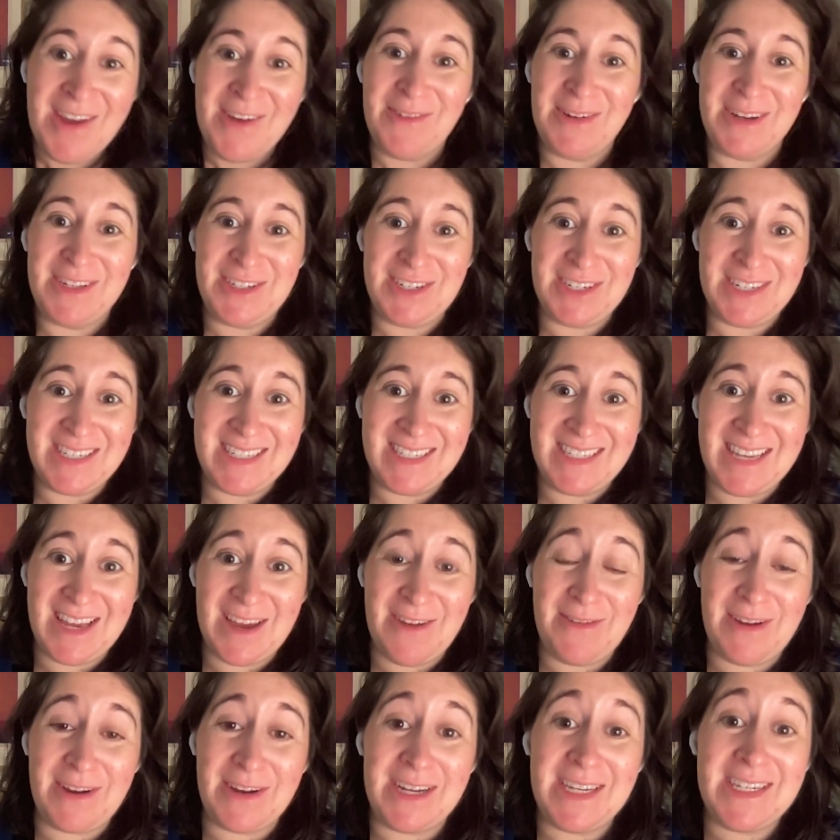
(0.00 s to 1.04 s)
which is
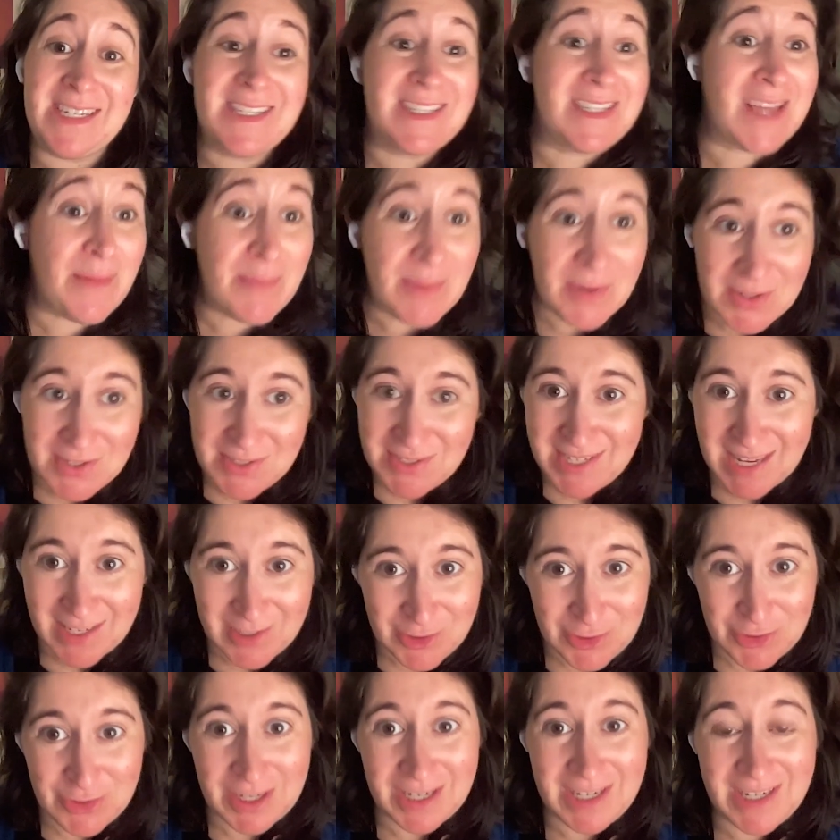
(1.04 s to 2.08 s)
a very
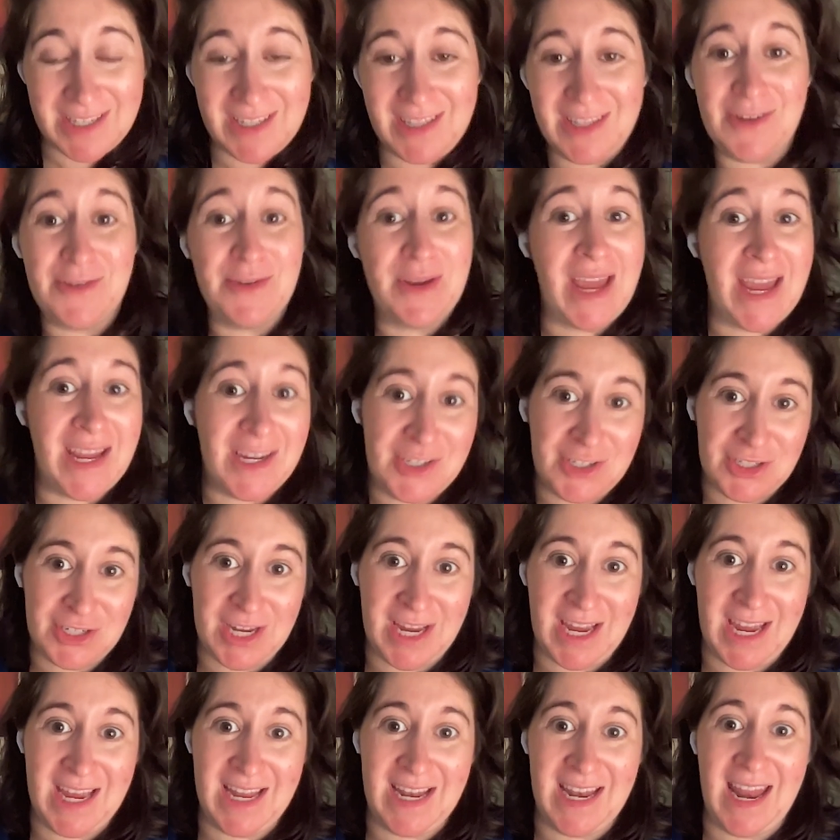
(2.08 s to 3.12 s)
summer-centric
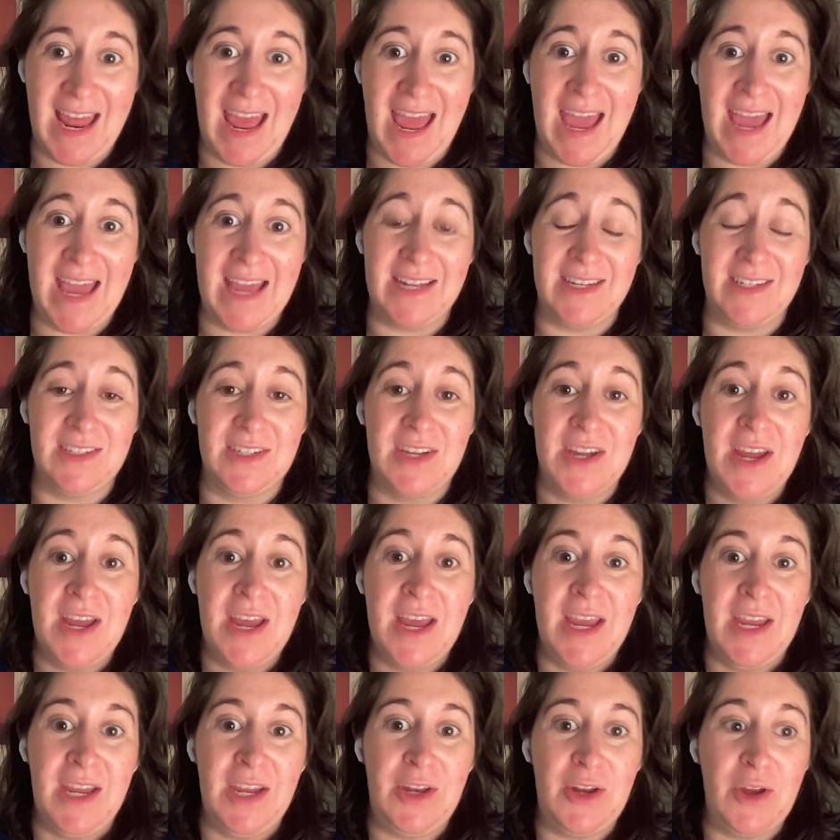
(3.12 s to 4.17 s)
location, and,
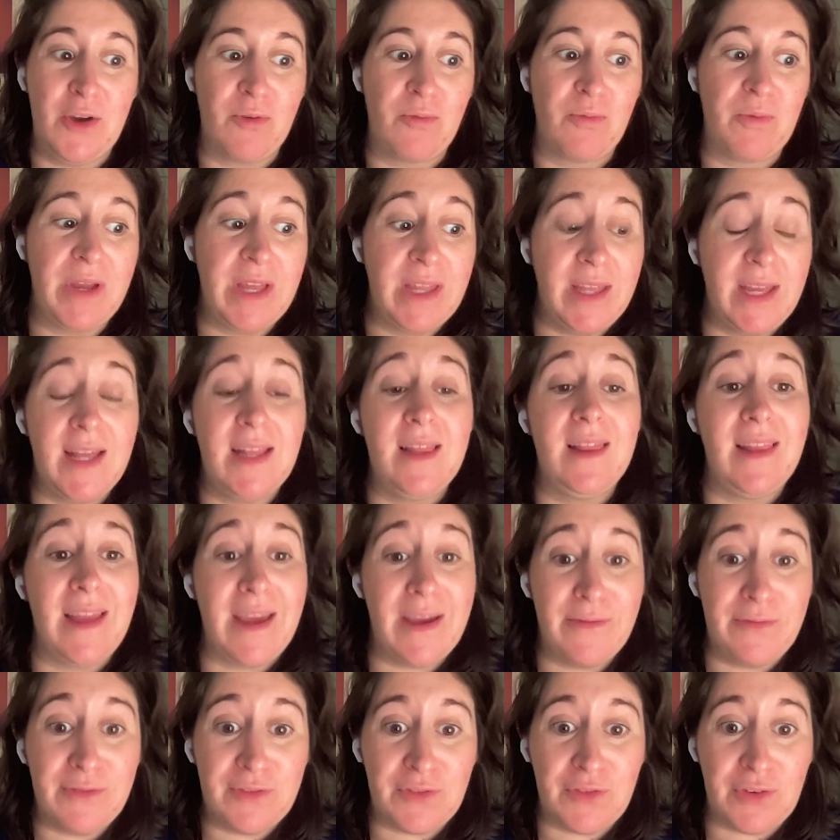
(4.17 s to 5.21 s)
really
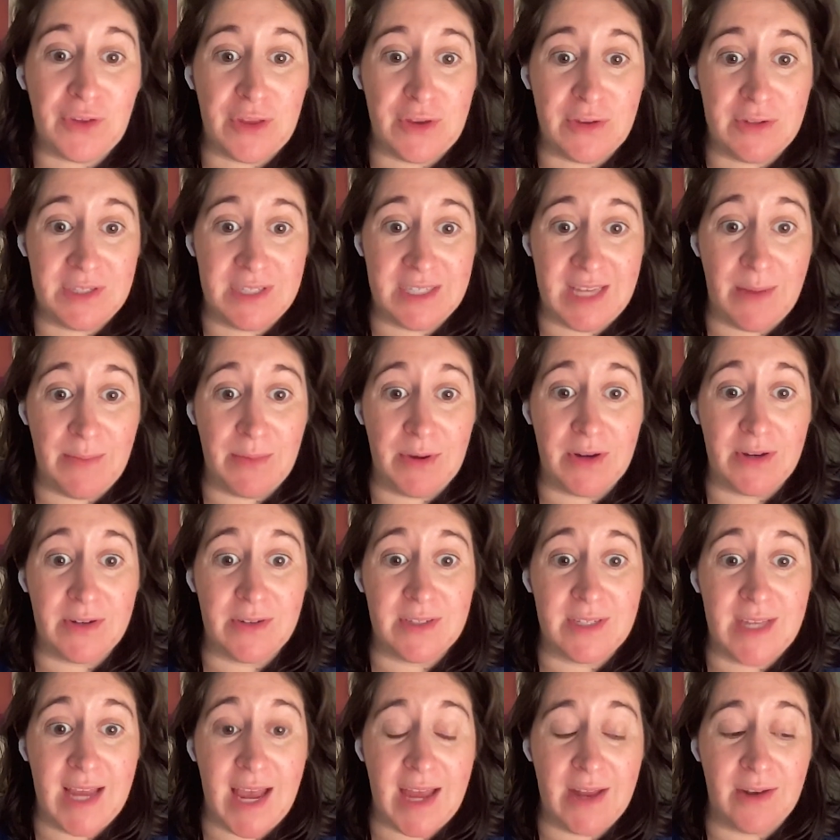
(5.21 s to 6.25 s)
lived for those
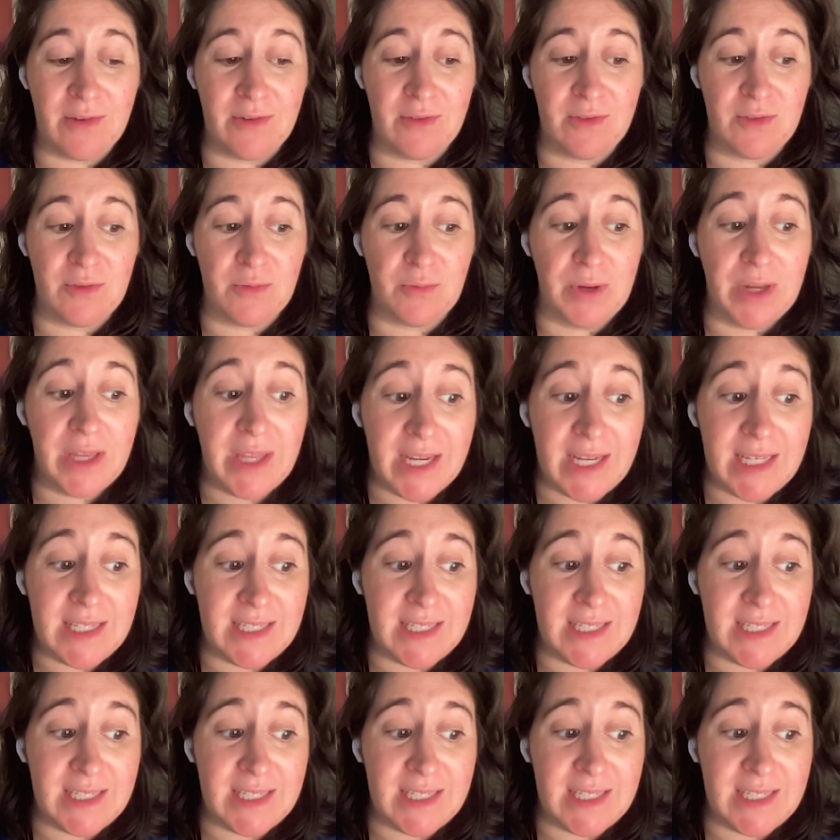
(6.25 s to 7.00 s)
summers and really